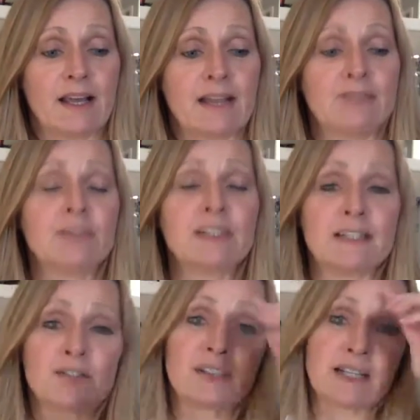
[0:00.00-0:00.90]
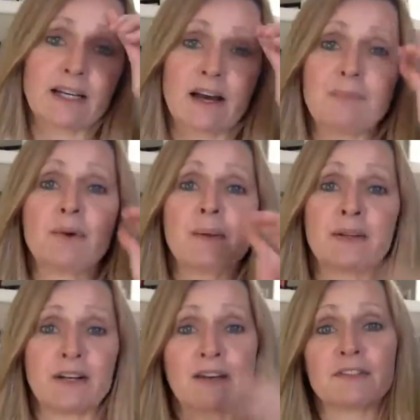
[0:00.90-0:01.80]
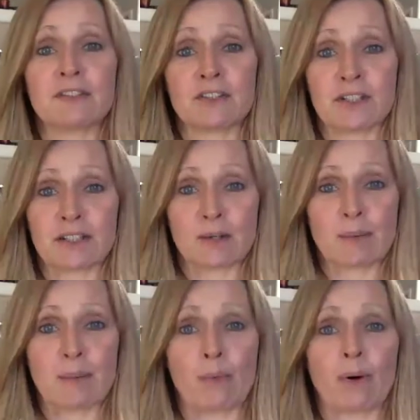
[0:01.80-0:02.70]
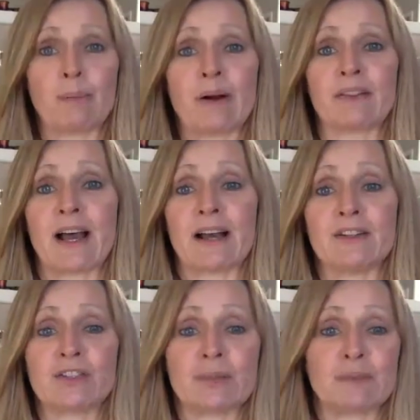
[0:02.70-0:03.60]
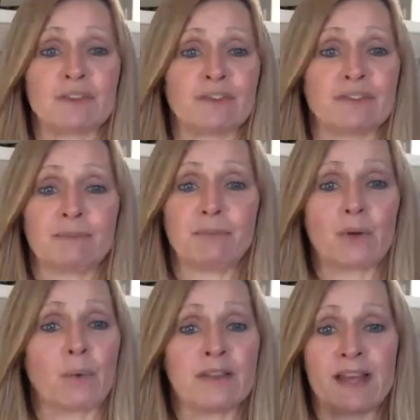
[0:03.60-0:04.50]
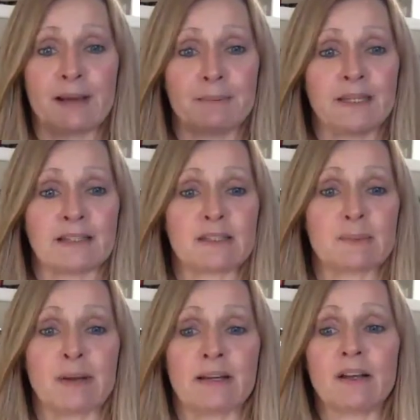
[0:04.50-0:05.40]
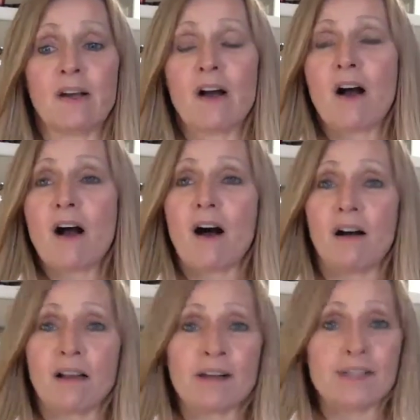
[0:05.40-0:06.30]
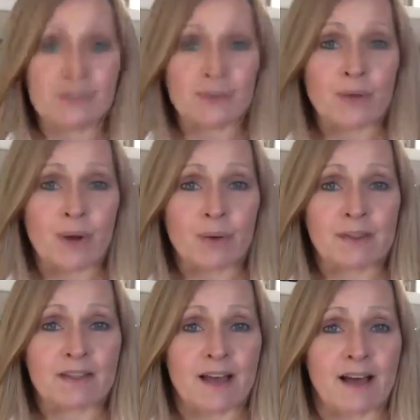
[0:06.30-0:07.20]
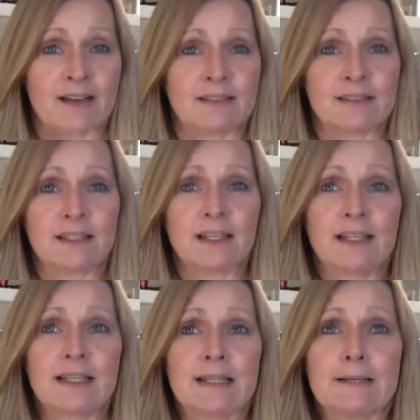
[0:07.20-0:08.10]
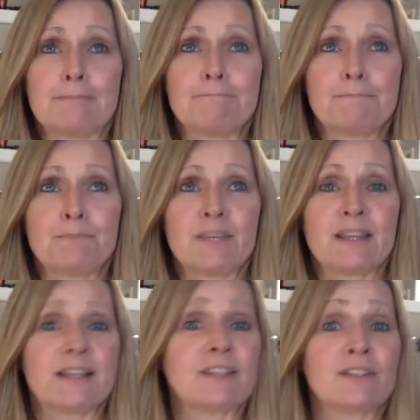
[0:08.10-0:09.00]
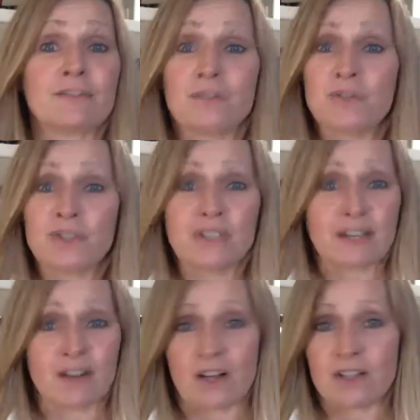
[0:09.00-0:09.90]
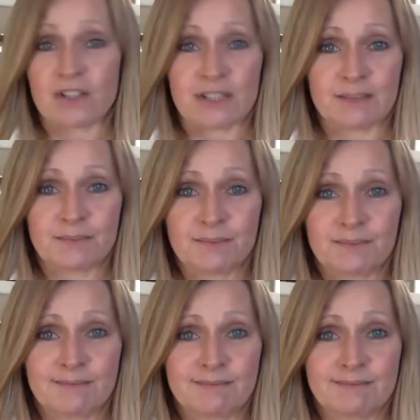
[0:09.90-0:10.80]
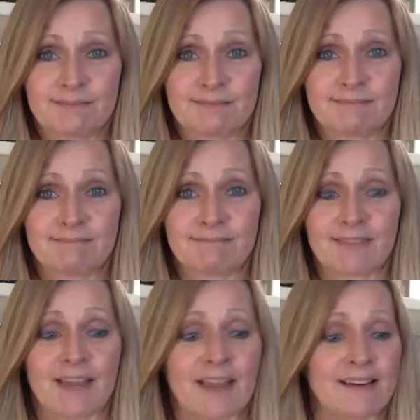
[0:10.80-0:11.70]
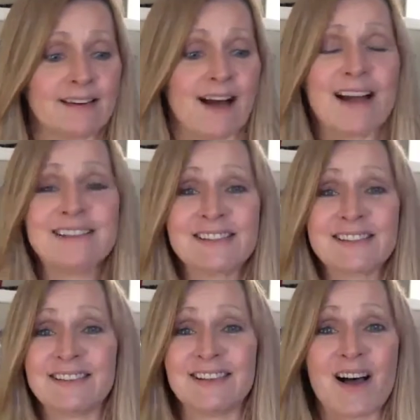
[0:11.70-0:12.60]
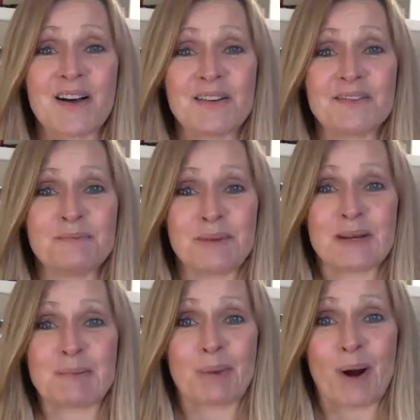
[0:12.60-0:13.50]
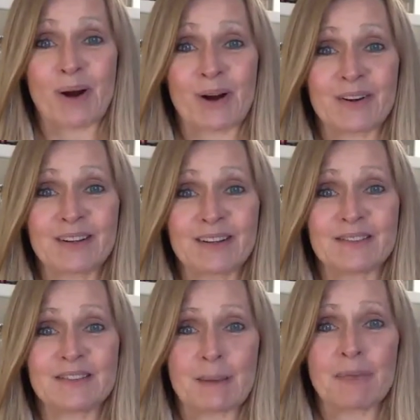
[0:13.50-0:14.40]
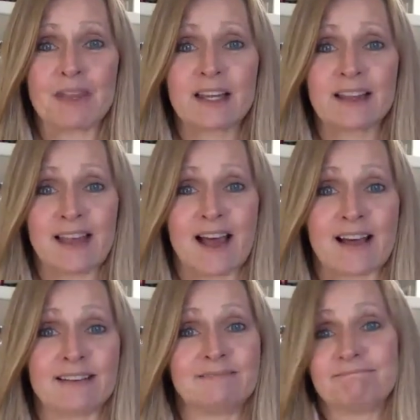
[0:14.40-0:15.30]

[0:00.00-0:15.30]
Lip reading: It's really interesting. I'm probably going to have to learn a little bit more about that in terms of what that means, but all I do know is that this is future technology. And I just love being part of something that